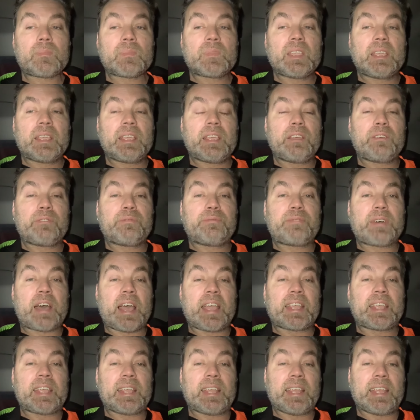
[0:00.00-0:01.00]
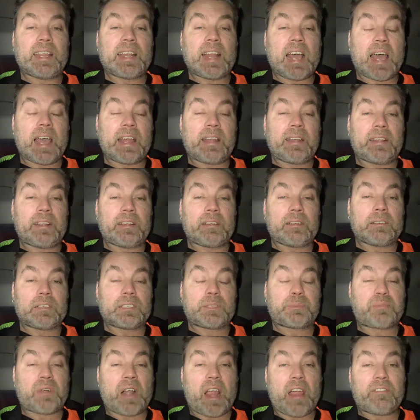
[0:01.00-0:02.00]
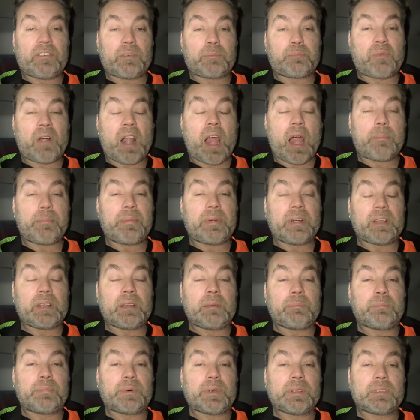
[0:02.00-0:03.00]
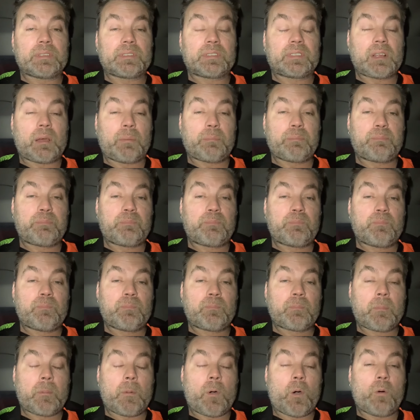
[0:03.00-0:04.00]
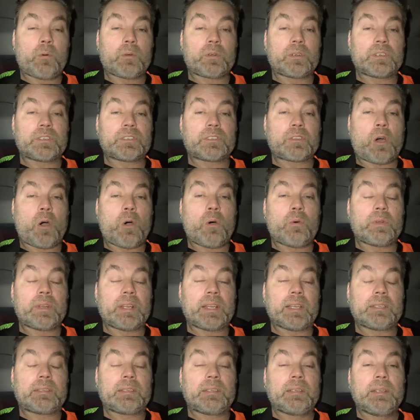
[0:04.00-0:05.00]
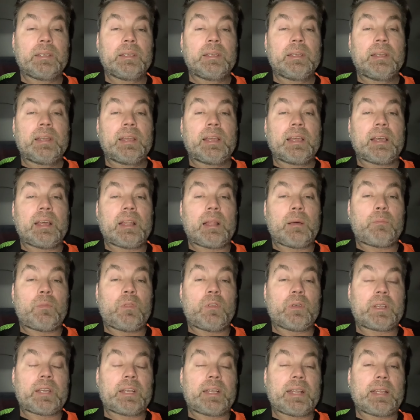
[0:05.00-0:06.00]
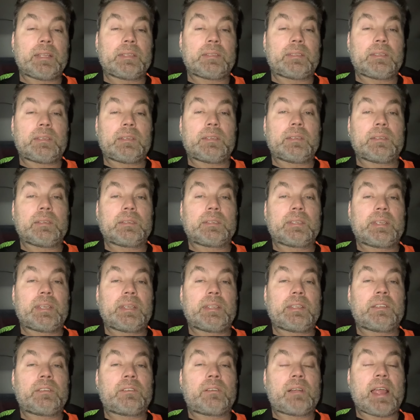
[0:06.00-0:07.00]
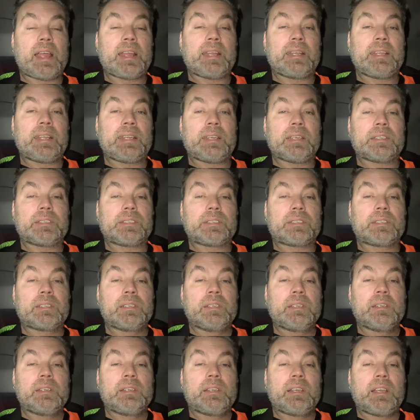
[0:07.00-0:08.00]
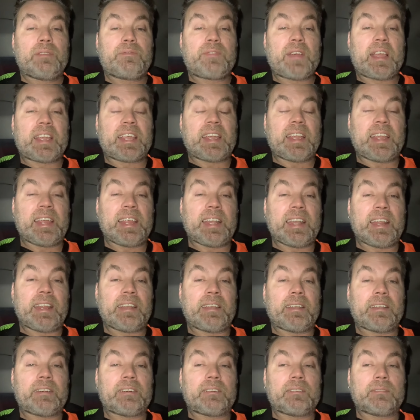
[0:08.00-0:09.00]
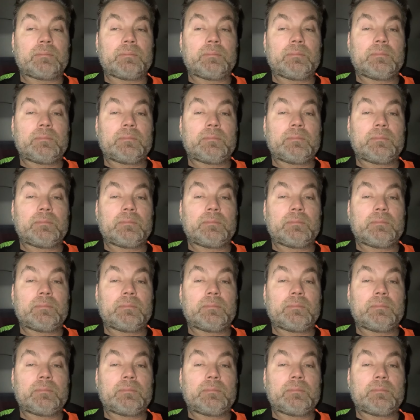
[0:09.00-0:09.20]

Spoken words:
if I could get on there. It's private property, but some owners own it, and I'm looking at getting their ideas if I could get in there.